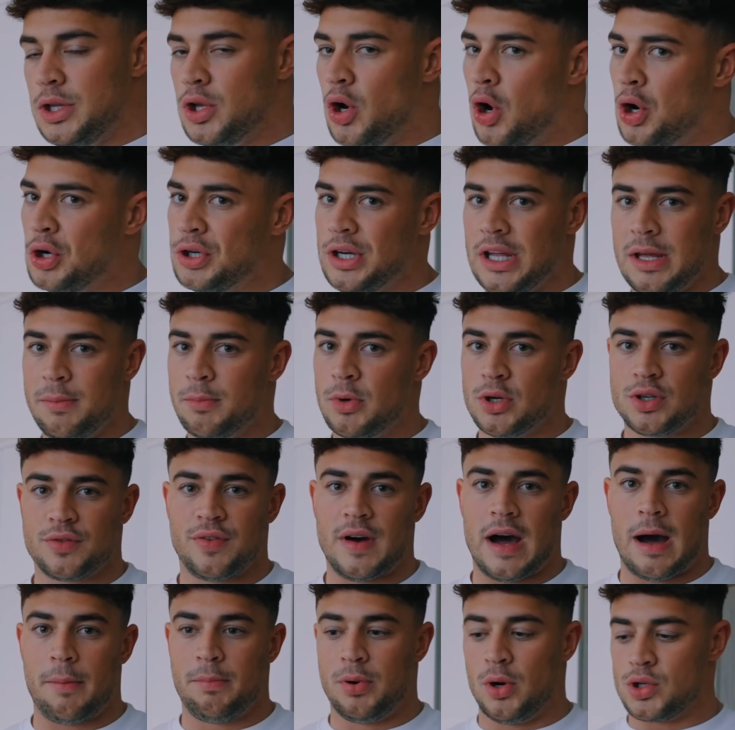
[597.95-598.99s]
Don't need much
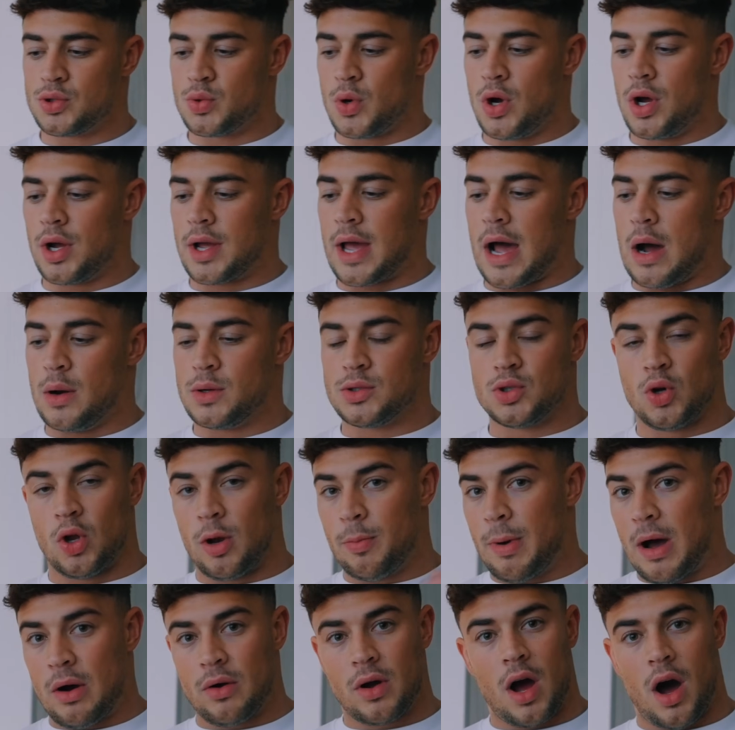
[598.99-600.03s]
fat post-workout. It's all
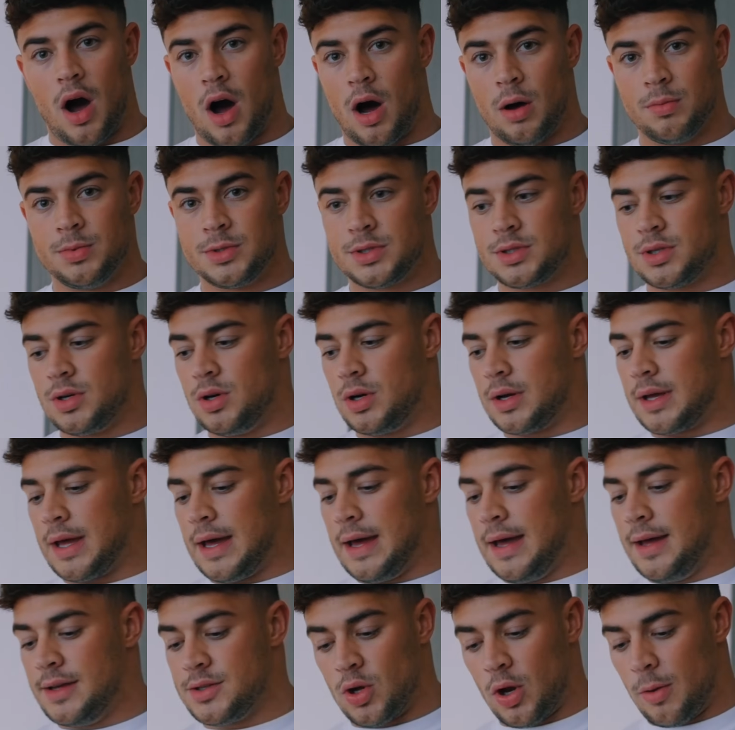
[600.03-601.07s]
about carbs,
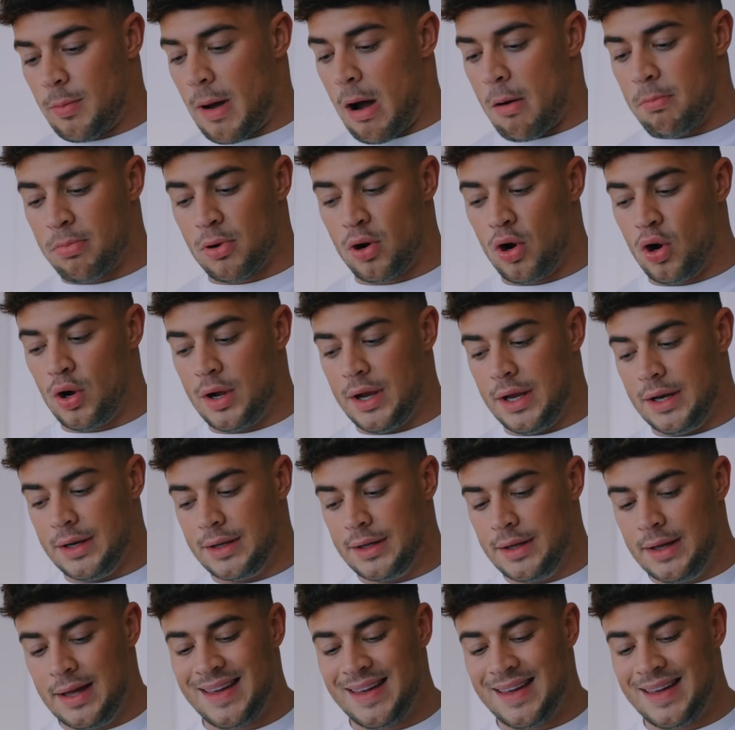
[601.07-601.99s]
okay? It's all about protein.